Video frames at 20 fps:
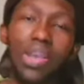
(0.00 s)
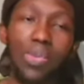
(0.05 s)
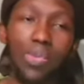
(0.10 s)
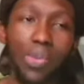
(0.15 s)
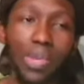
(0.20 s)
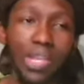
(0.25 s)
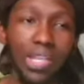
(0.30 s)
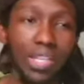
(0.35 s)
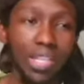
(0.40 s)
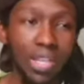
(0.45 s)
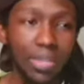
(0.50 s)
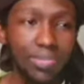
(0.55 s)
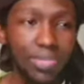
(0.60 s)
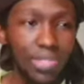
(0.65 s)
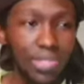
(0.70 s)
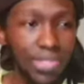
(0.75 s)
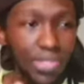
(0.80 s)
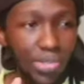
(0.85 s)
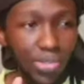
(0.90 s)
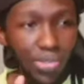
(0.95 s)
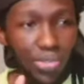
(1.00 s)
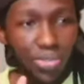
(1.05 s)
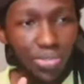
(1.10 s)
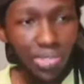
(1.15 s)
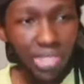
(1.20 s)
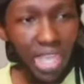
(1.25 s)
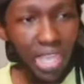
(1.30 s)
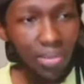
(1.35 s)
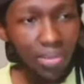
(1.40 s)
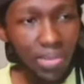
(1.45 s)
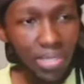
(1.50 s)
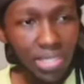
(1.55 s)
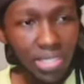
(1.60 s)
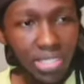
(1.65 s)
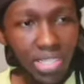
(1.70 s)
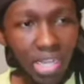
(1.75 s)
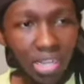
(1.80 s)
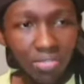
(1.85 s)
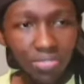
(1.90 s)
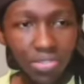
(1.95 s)
When it comes to Damon
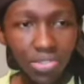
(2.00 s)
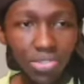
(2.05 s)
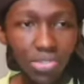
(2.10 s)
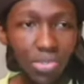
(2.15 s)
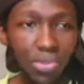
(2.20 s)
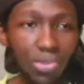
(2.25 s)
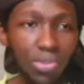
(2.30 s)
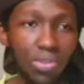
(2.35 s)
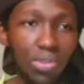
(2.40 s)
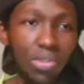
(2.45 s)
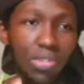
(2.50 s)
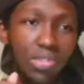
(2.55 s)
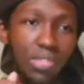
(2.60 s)
Salvatore,